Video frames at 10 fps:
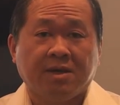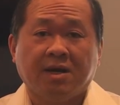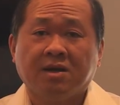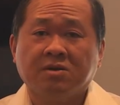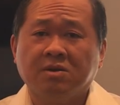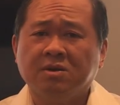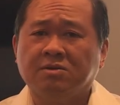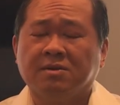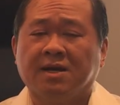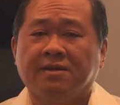According
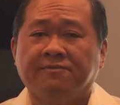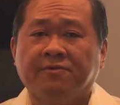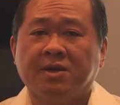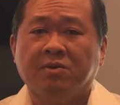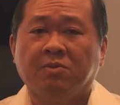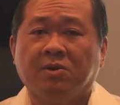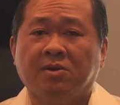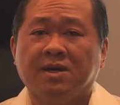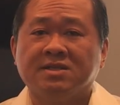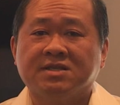to California
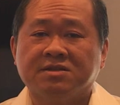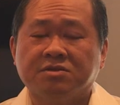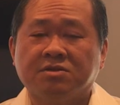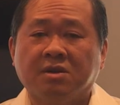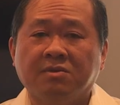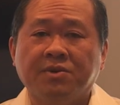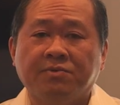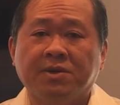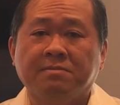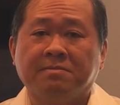law, a statutory
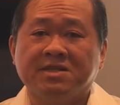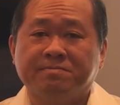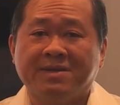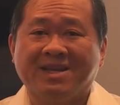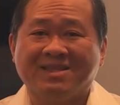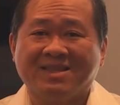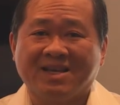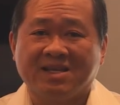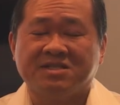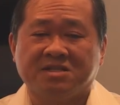will must be
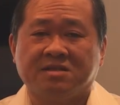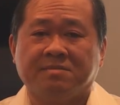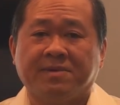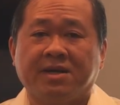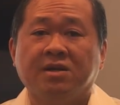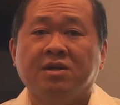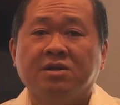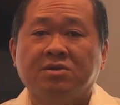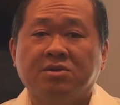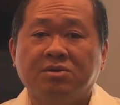attested by
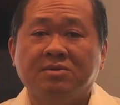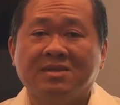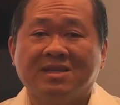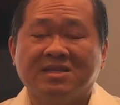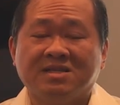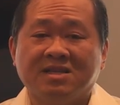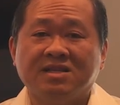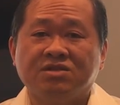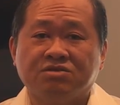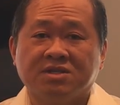two
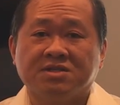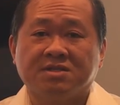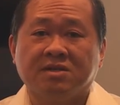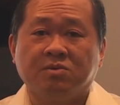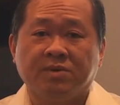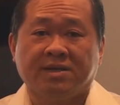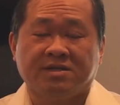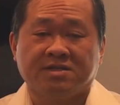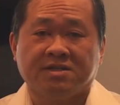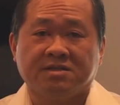disinterested
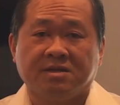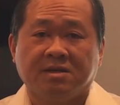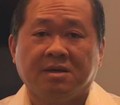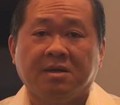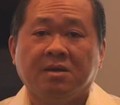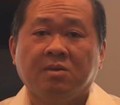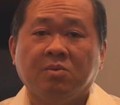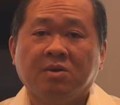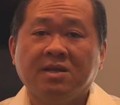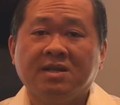witnesses.
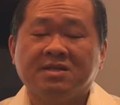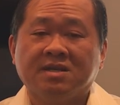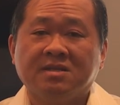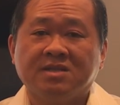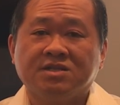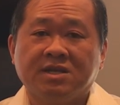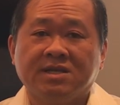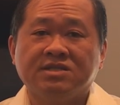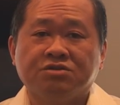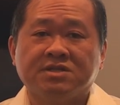What is a
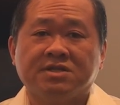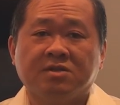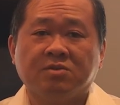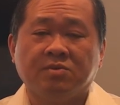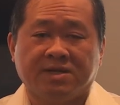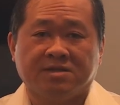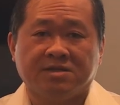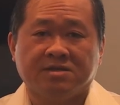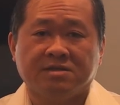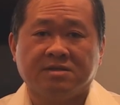disinterested
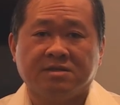witness?